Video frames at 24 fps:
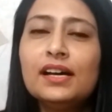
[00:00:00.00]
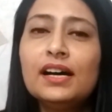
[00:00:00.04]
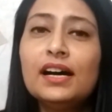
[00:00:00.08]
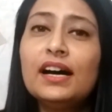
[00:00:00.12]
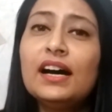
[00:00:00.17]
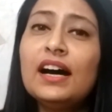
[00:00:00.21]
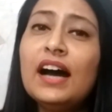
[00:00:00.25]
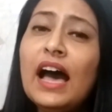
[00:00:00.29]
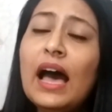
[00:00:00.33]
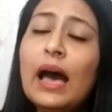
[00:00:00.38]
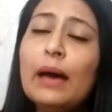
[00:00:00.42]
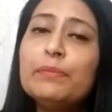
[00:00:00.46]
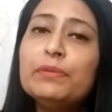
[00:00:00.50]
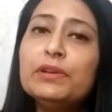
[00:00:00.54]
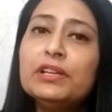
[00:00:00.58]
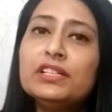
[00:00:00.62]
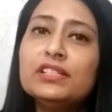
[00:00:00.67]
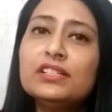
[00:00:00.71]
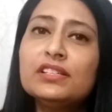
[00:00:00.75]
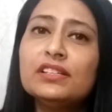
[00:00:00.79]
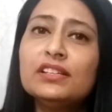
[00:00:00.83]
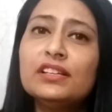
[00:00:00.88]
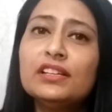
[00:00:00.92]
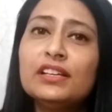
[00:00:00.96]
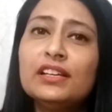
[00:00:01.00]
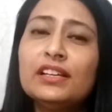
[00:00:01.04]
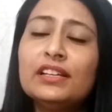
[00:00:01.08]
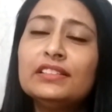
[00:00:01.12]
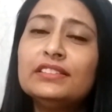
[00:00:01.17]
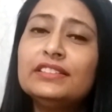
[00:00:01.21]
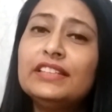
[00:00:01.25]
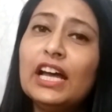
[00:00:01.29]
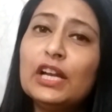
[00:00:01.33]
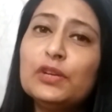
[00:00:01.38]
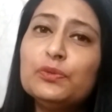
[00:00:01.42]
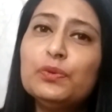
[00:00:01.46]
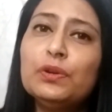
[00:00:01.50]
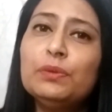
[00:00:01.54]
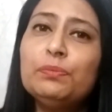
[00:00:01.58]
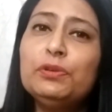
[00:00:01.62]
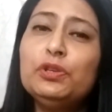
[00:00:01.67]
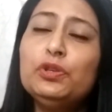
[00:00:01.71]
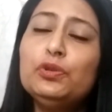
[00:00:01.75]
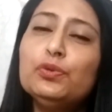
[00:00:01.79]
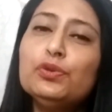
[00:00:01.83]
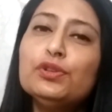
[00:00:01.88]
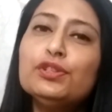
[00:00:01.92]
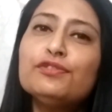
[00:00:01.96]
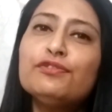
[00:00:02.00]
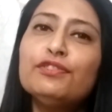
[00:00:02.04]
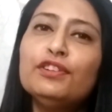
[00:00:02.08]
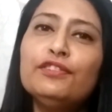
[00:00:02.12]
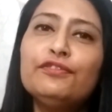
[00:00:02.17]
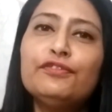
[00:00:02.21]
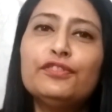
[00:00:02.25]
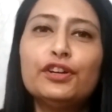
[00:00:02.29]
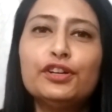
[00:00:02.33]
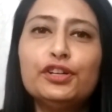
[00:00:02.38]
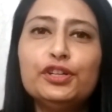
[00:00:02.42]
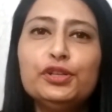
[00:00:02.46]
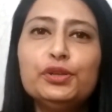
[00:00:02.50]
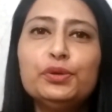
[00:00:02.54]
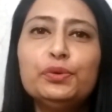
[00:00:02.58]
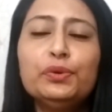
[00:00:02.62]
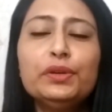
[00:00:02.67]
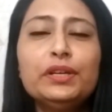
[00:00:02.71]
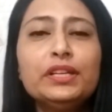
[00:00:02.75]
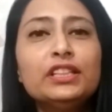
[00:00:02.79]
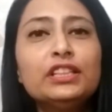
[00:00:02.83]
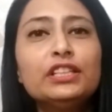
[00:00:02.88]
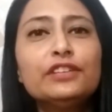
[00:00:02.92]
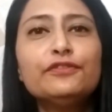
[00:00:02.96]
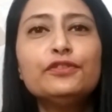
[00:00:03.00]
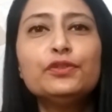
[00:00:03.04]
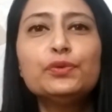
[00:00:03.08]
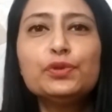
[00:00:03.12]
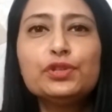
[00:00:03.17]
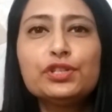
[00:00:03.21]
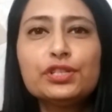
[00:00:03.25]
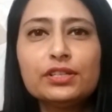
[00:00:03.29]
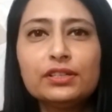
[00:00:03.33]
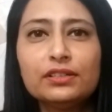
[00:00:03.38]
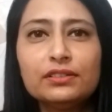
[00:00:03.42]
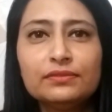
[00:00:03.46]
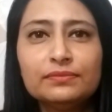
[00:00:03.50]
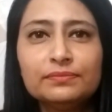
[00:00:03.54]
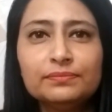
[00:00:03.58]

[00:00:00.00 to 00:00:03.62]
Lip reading: A habit that will be useful for you in the future.